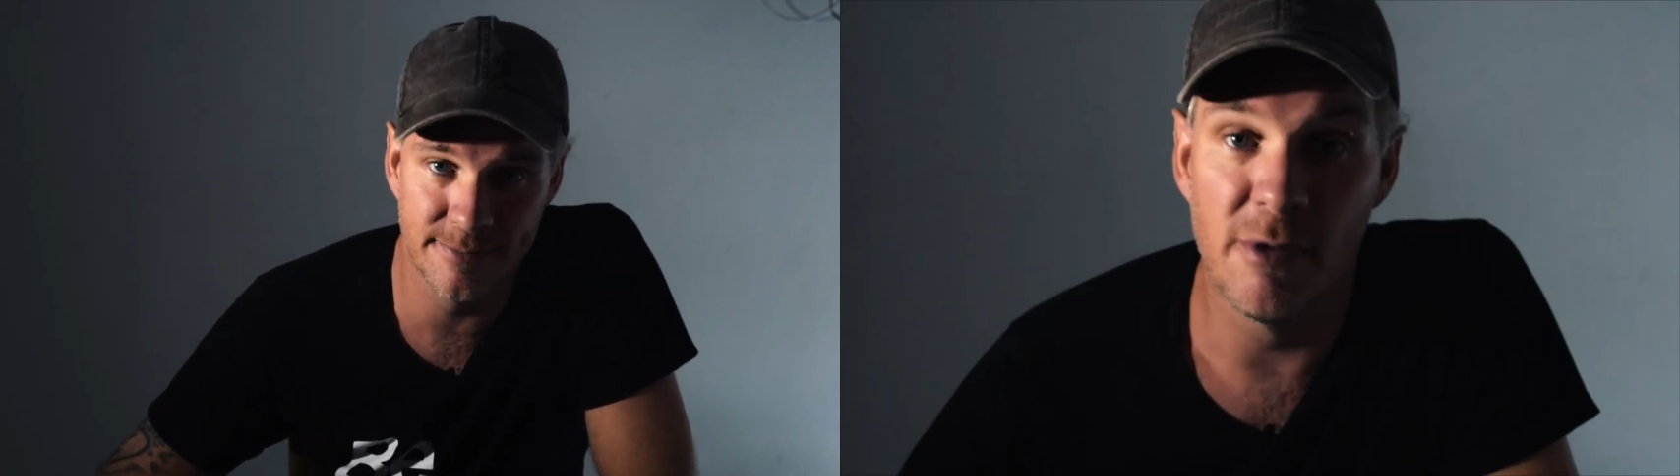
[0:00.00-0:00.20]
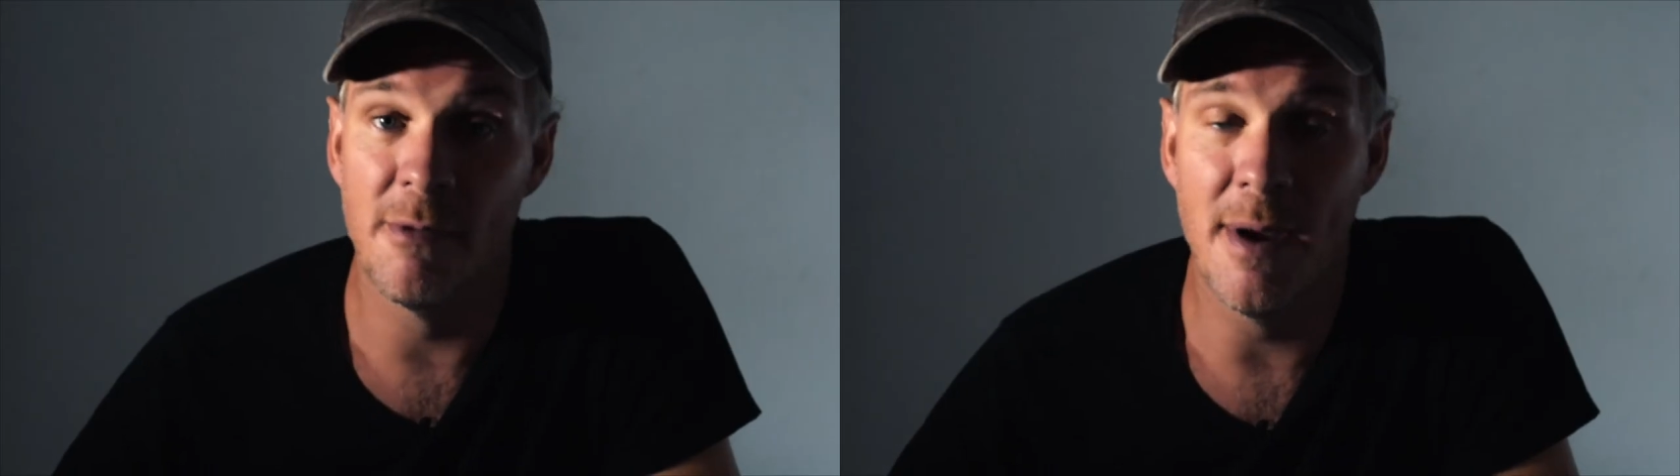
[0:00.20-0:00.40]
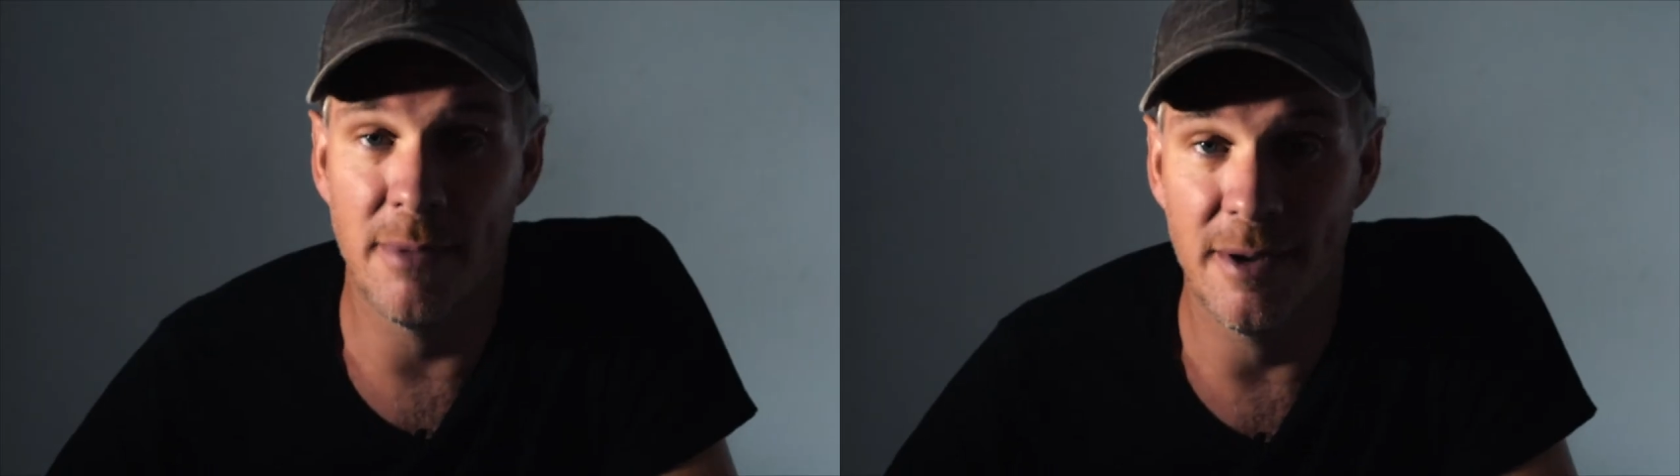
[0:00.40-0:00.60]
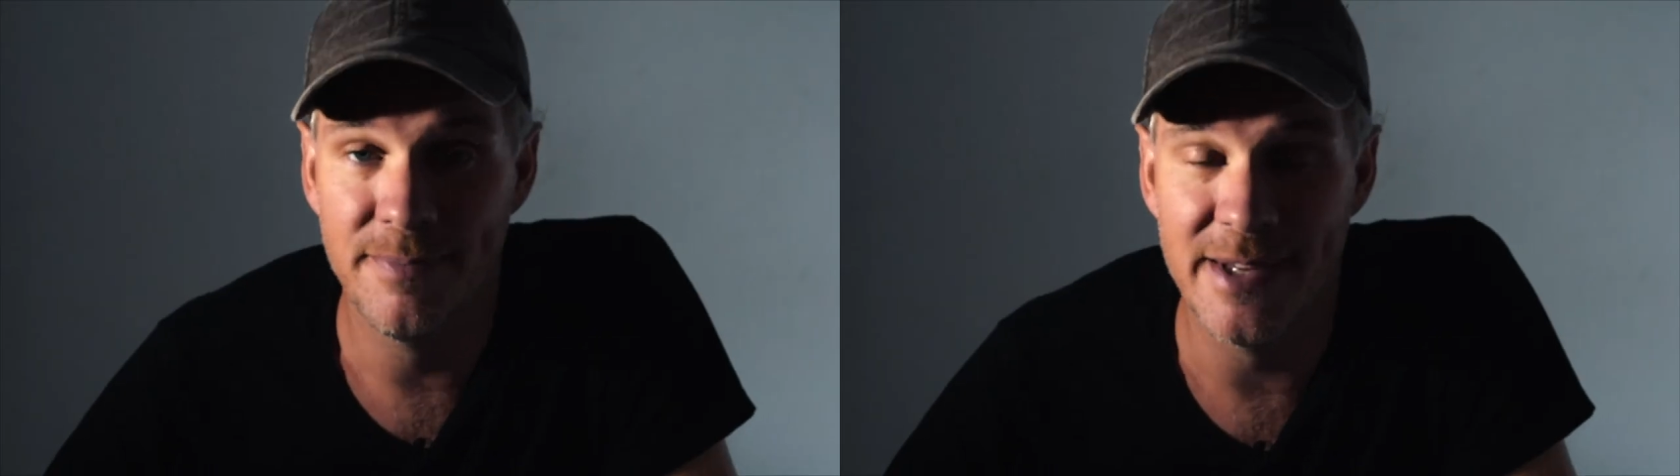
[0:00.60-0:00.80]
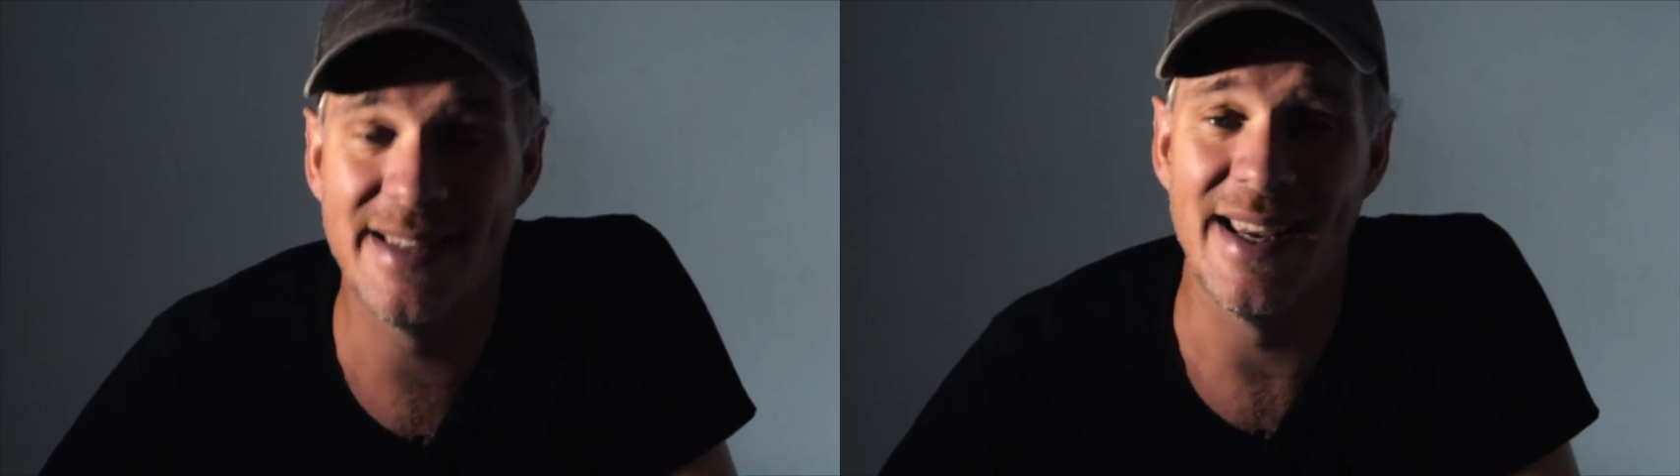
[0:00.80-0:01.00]
But remember,
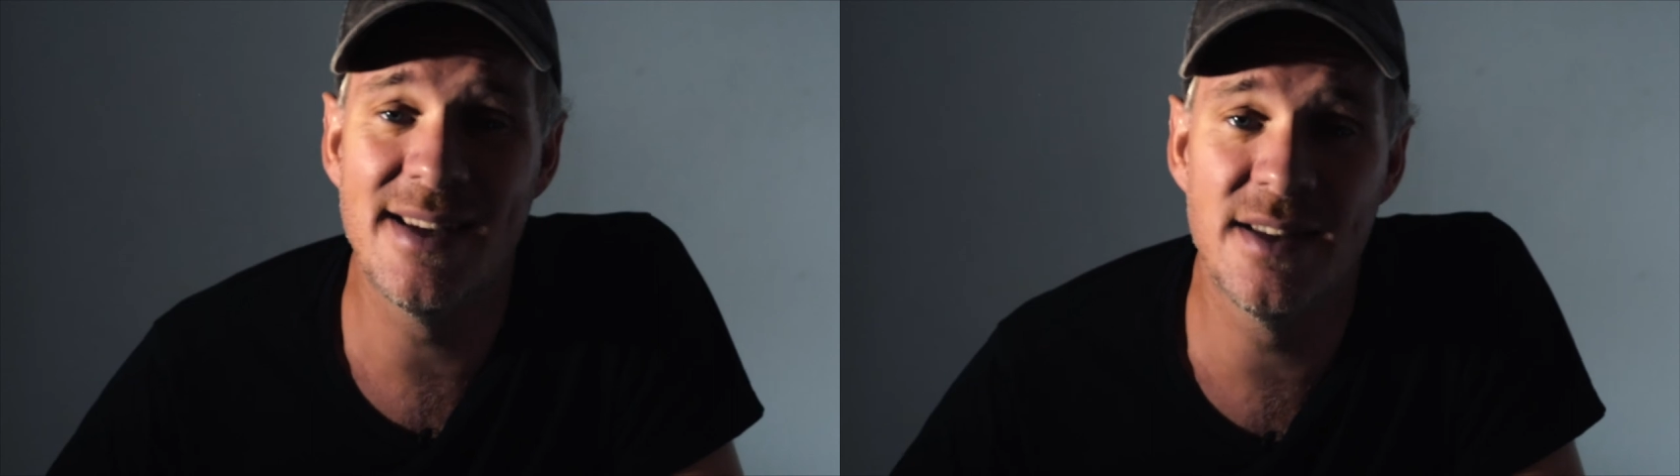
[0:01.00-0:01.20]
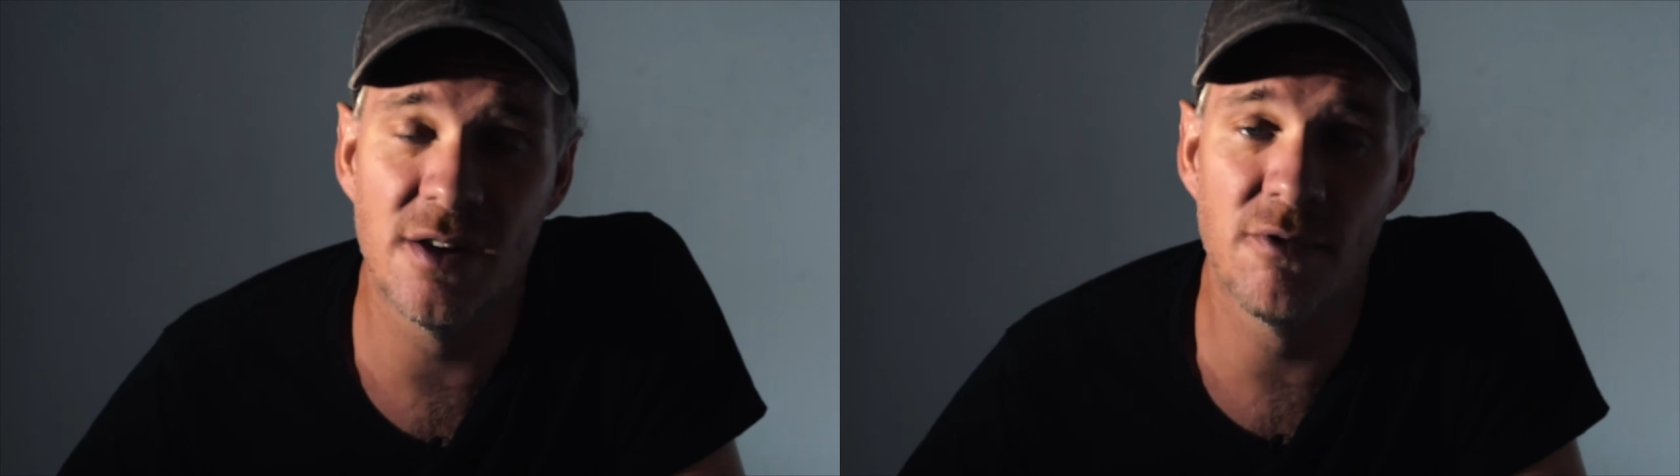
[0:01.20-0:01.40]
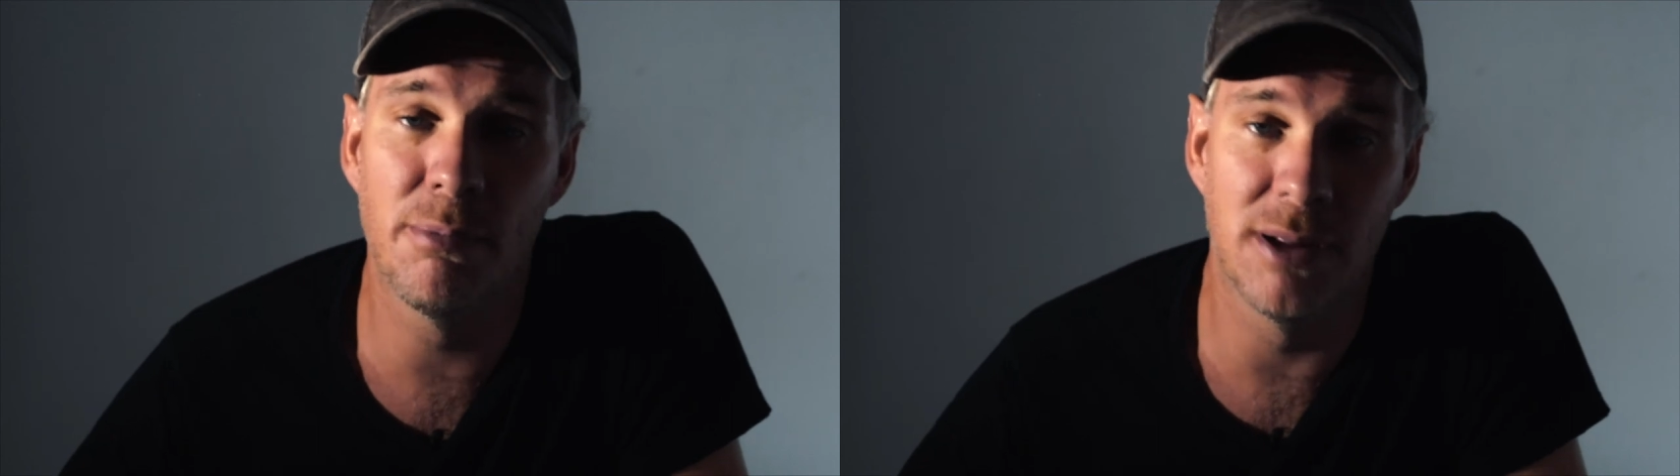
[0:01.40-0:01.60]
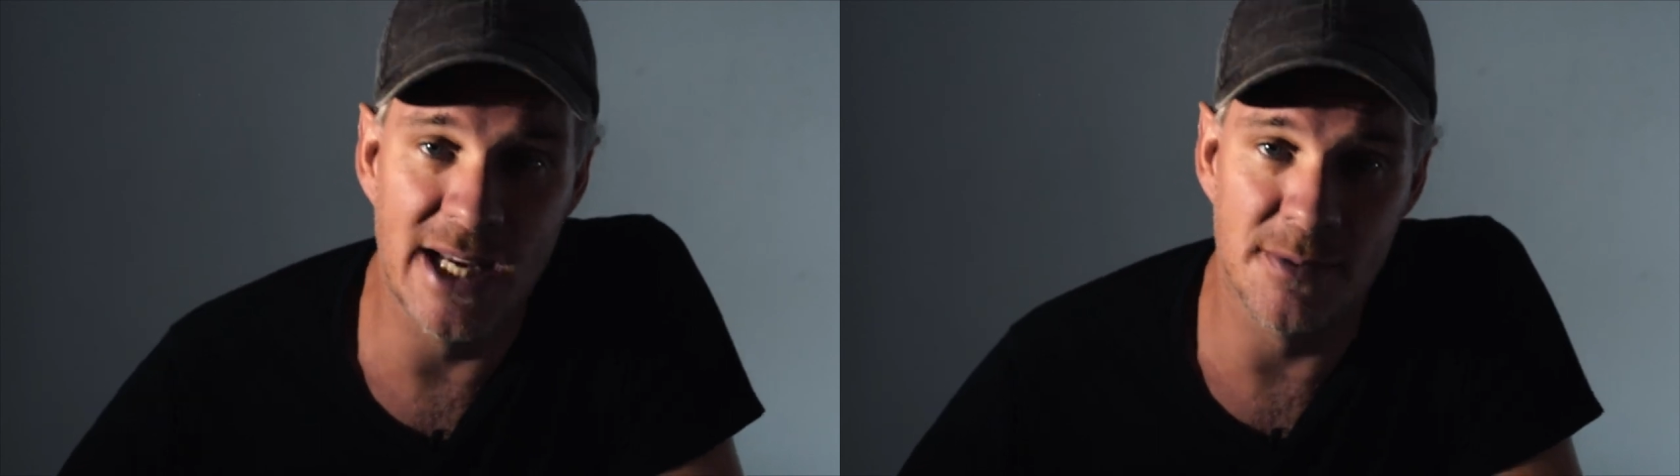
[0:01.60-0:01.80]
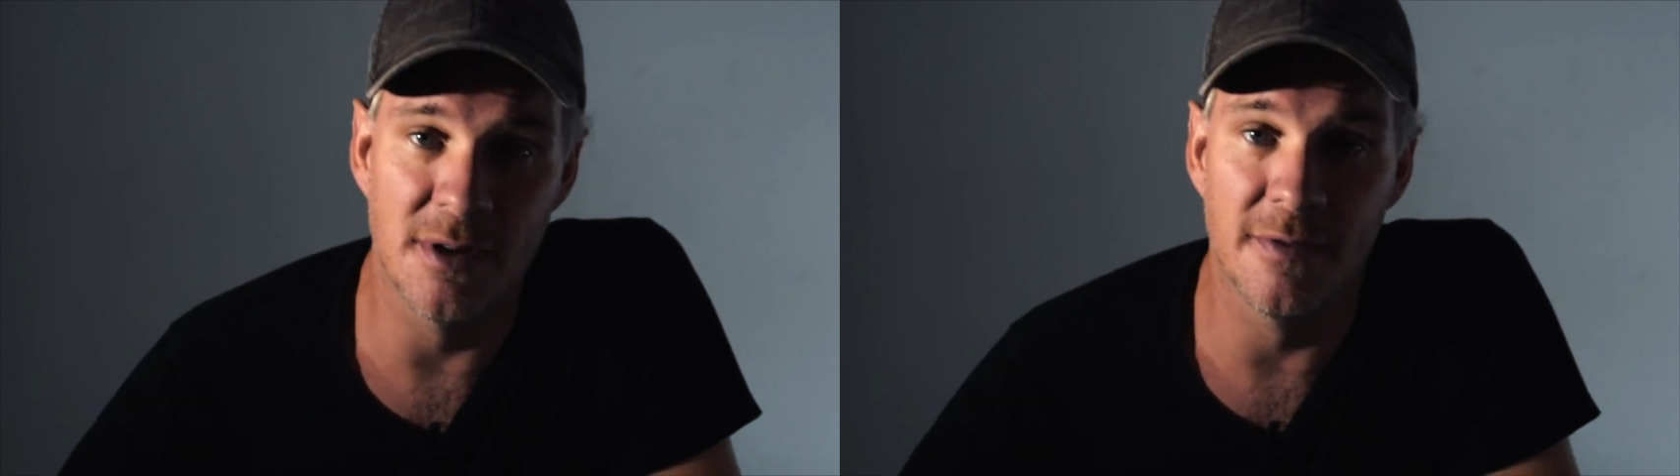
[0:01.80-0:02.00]
this isn't a
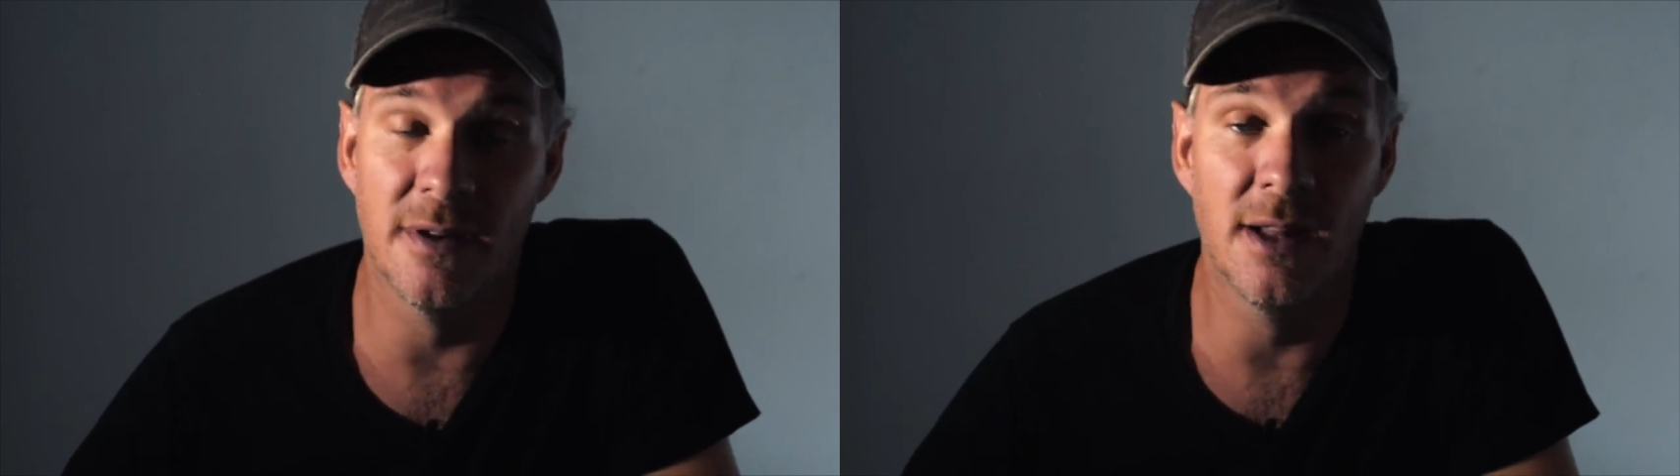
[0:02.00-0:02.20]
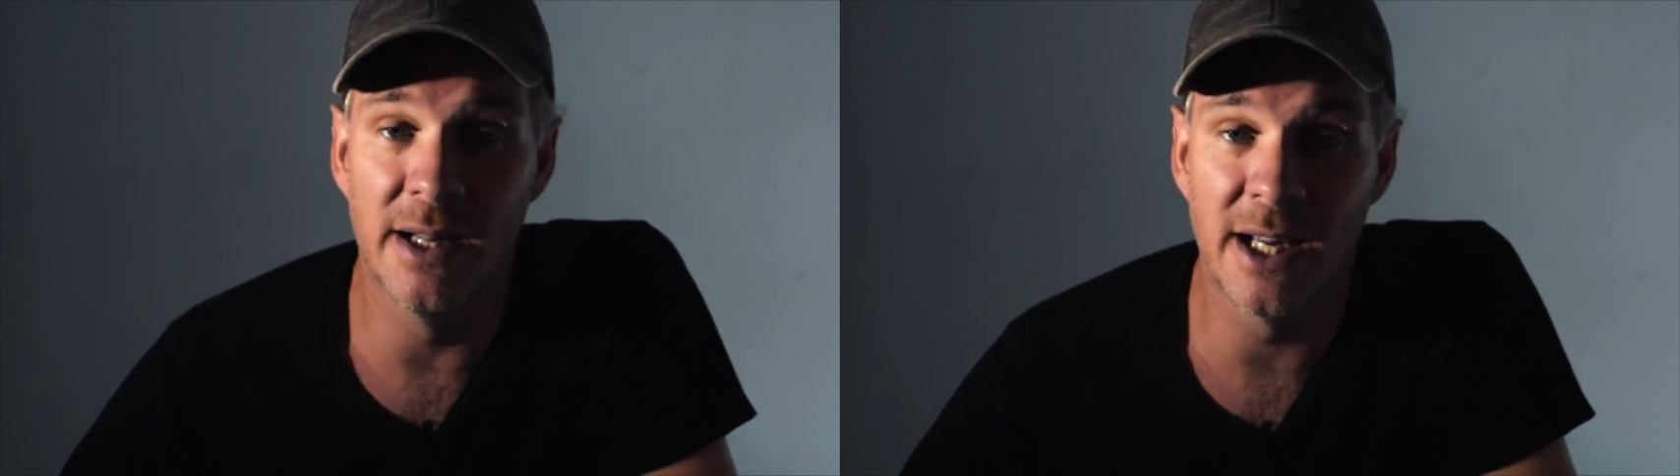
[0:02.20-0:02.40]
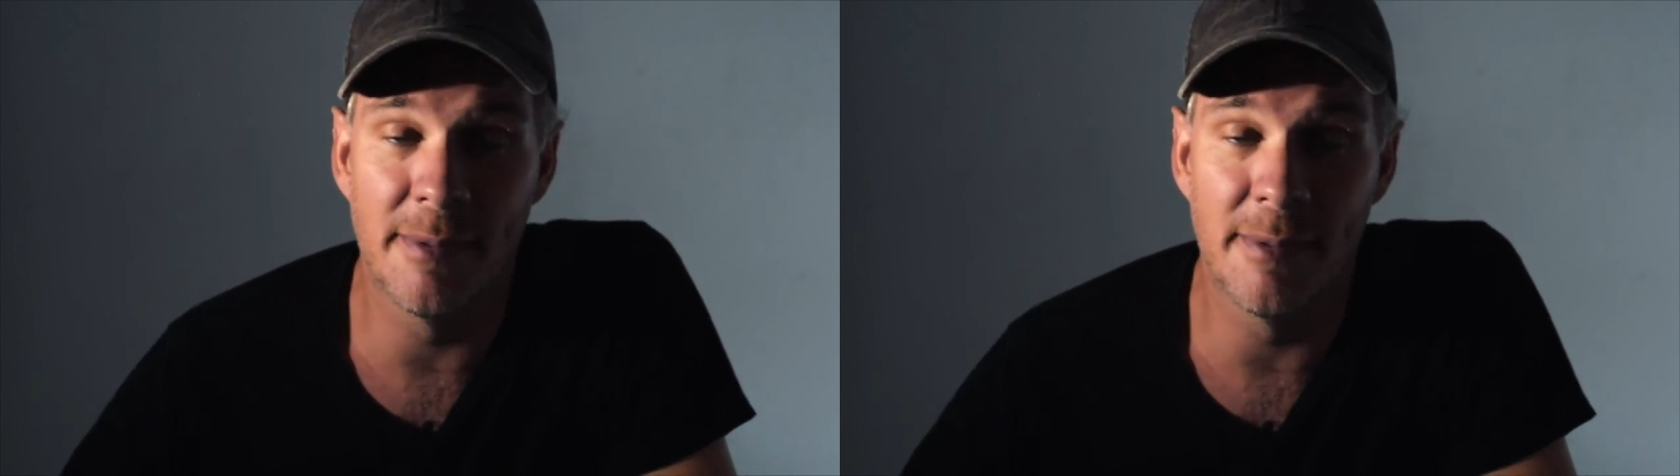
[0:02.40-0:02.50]
replacement for learning